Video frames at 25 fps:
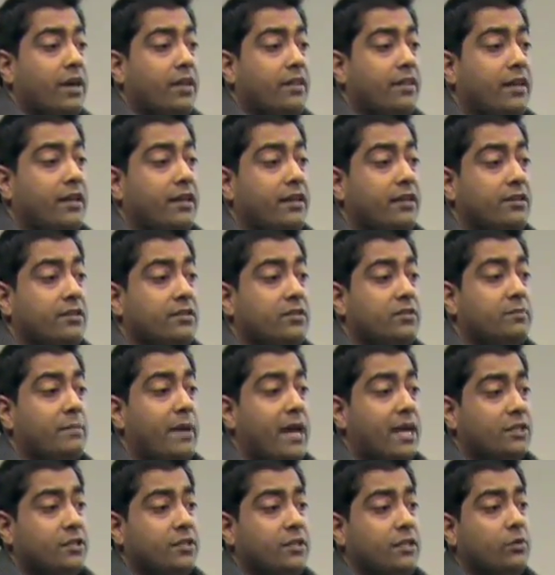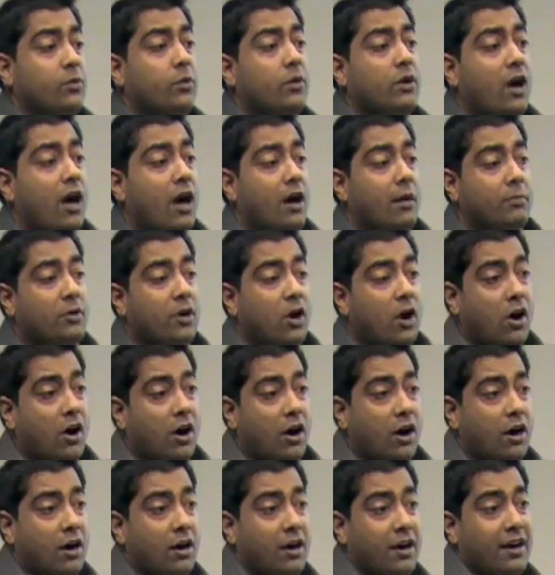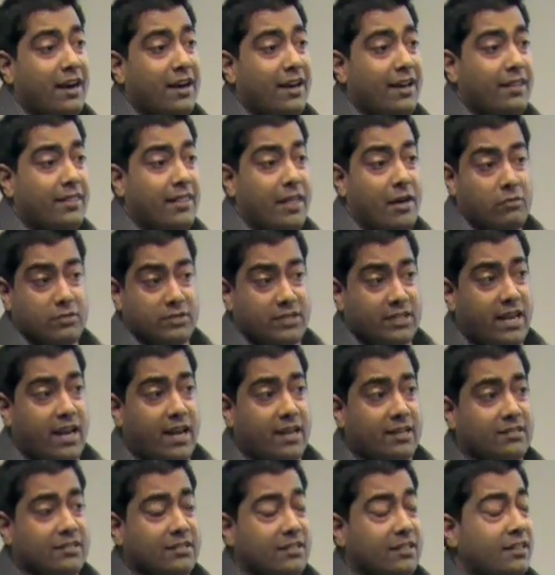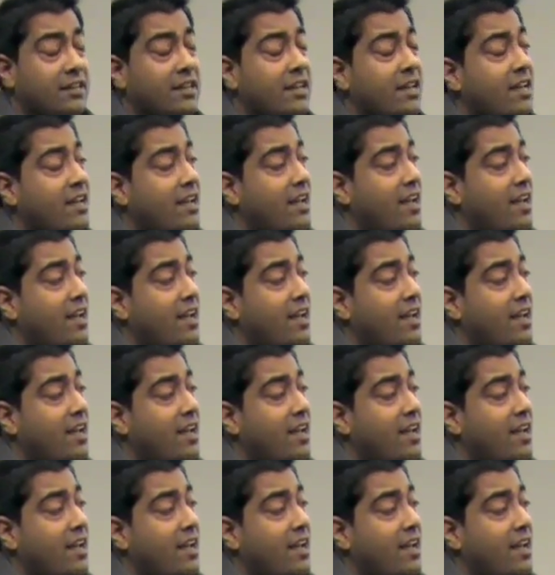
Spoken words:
and then smashed into a cop car, and that was the accident,